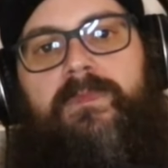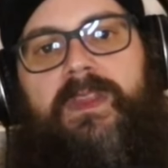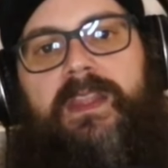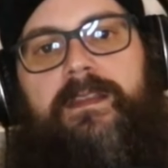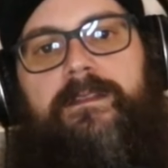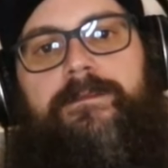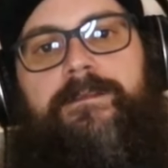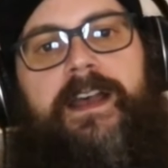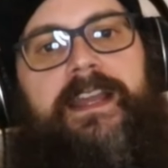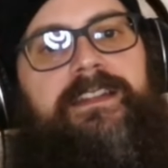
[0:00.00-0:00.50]

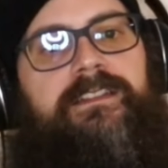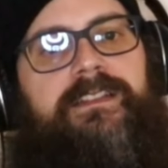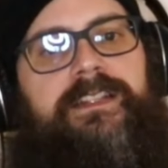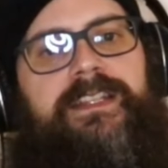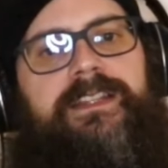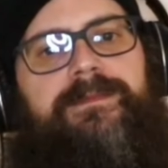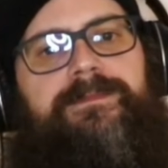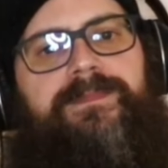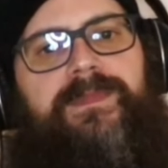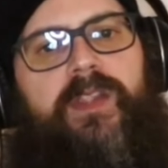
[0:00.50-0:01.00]

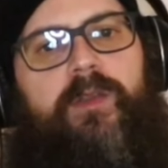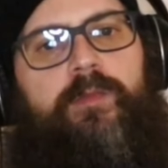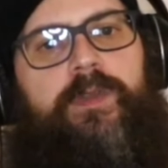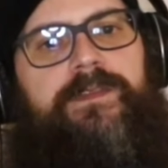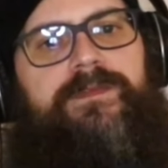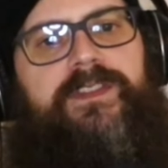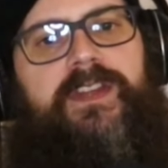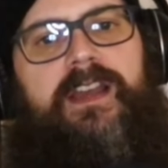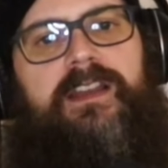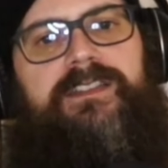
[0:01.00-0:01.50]
Finally,
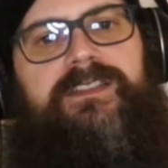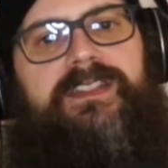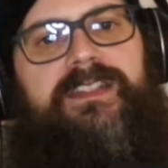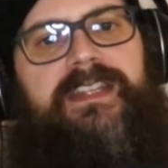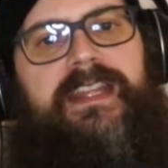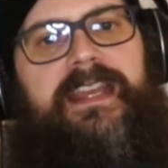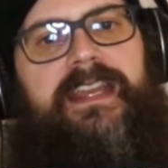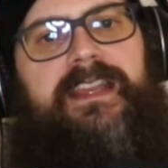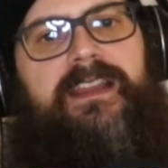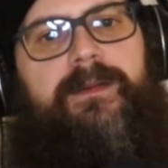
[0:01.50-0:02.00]
we've talked
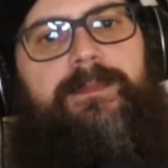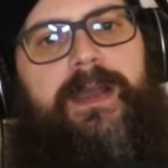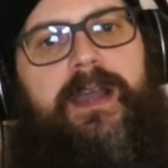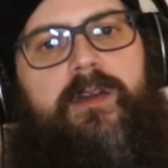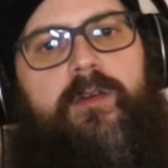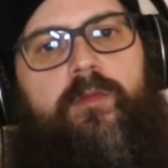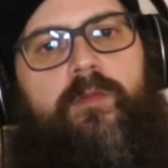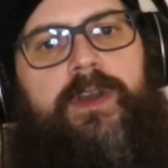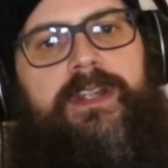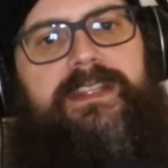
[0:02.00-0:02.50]
today
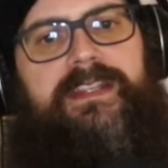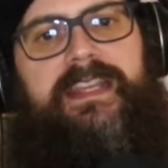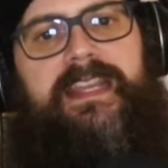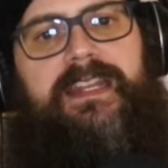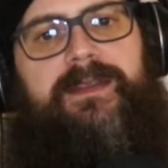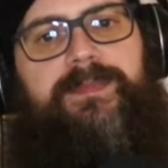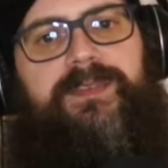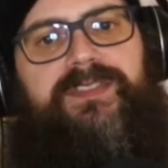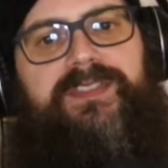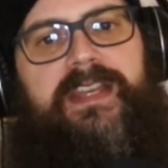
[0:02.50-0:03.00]
about what
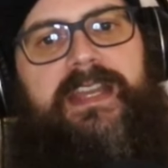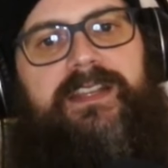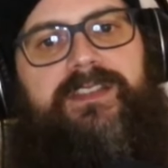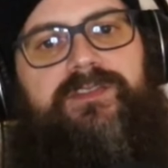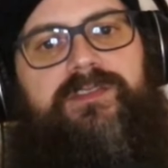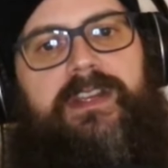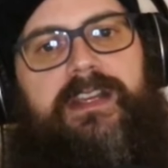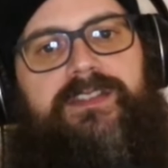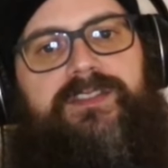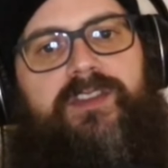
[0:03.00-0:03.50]
cannabis
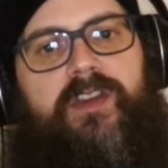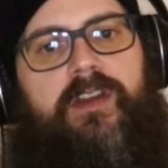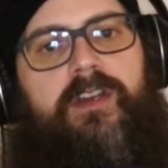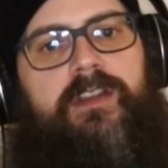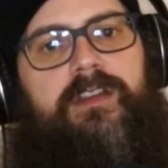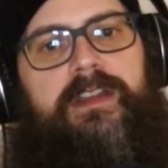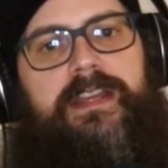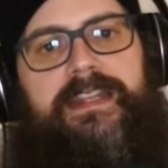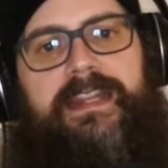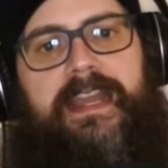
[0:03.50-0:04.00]
extracts
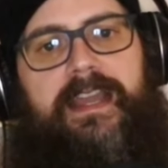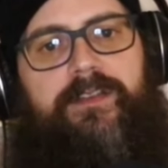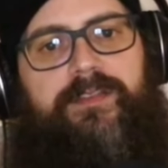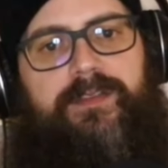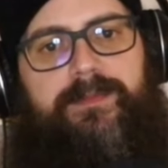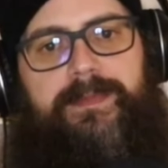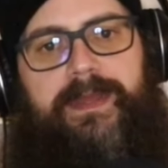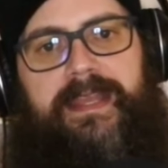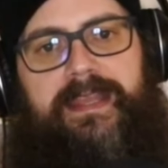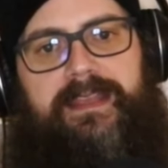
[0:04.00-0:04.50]
are and how
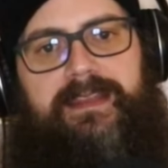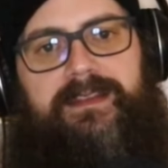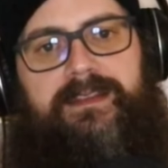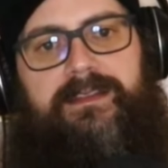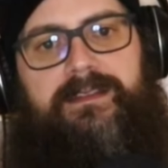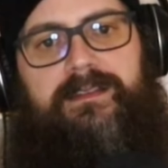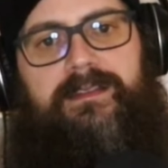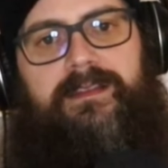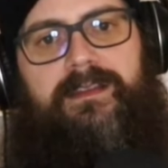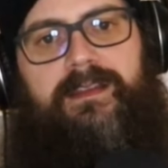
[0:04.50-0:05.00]
they're made.
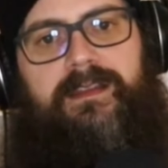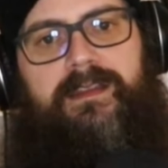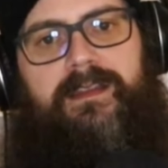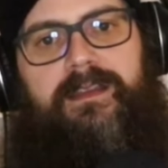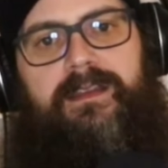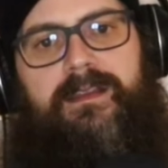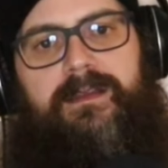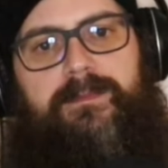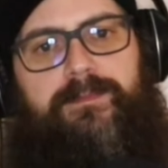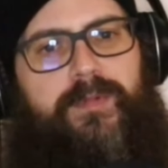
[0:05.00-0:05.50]

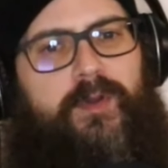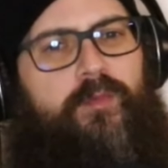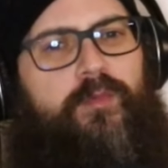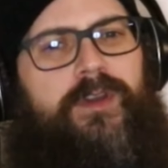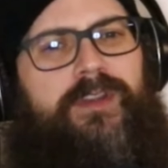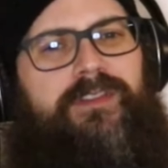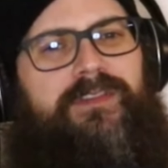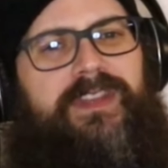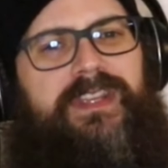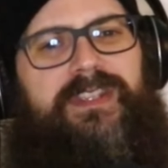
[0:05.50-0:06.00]
But
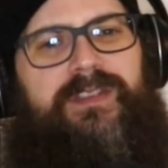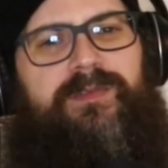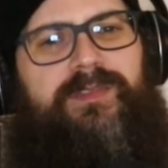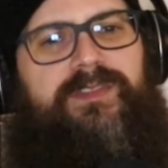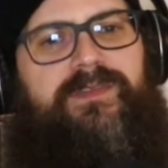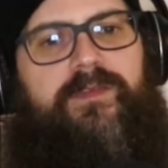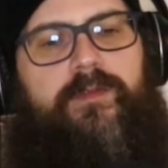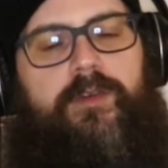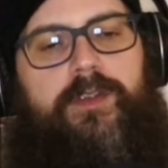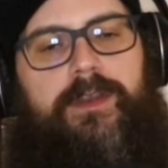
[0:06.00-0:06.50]
what are they
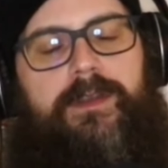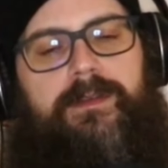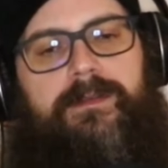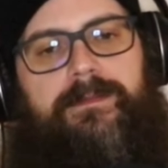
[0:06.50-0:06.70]
used for?